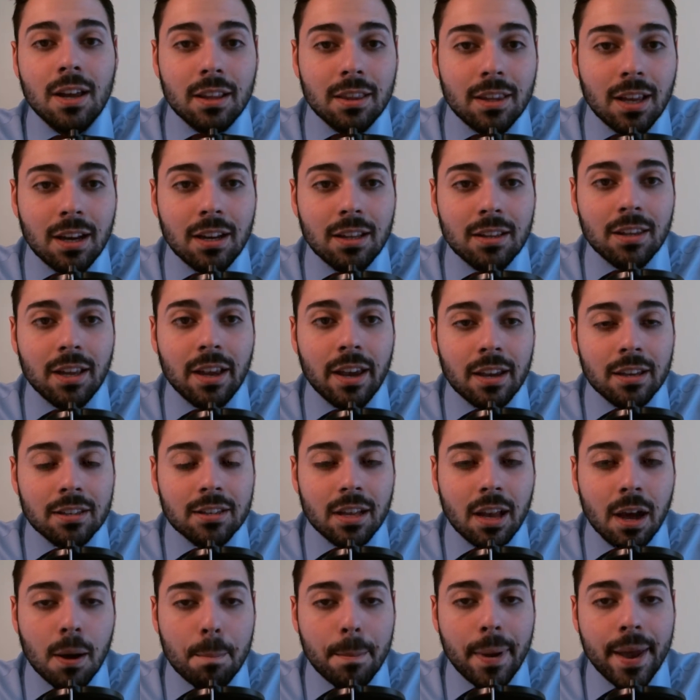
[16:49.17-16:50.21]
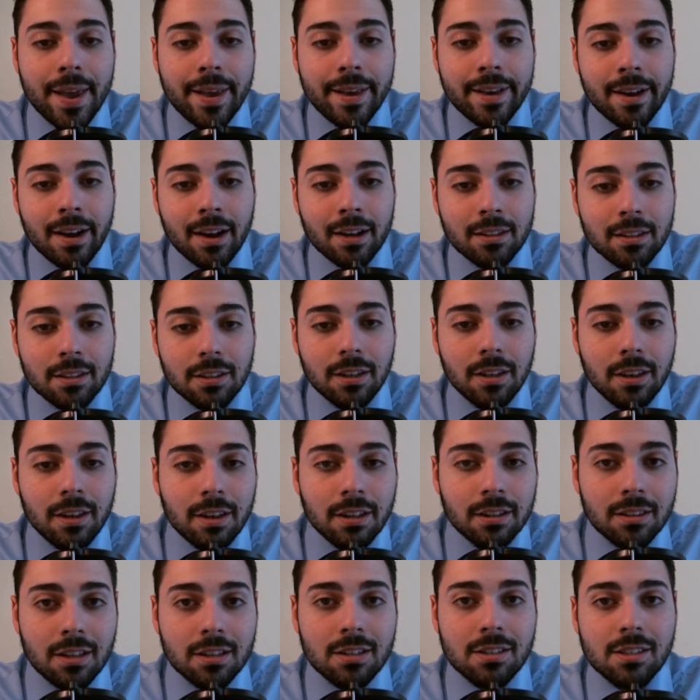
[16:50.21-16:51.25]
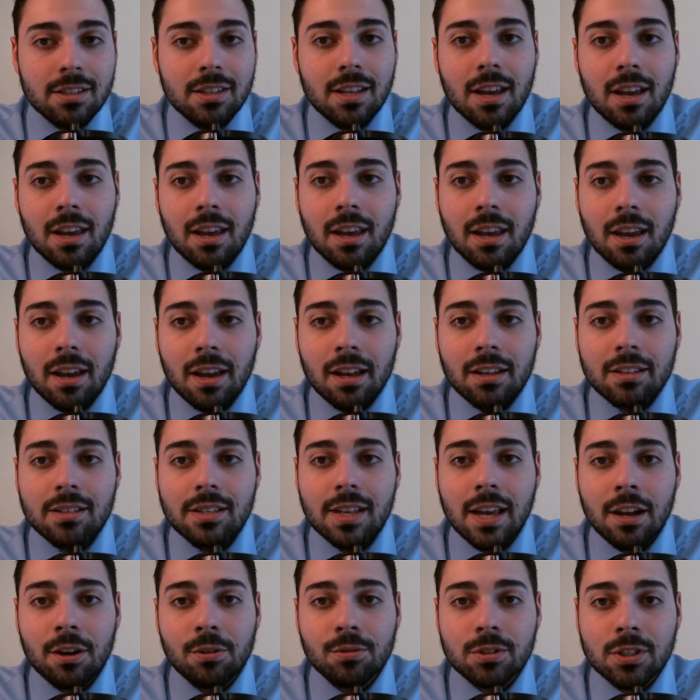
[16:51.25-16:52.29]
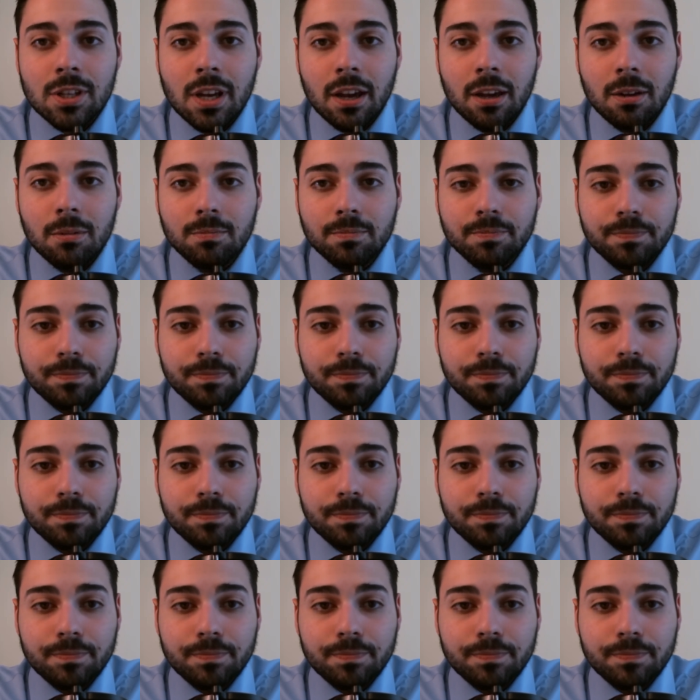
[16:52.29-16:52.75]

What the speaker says: that he takes a pay cut to stay in San Jose.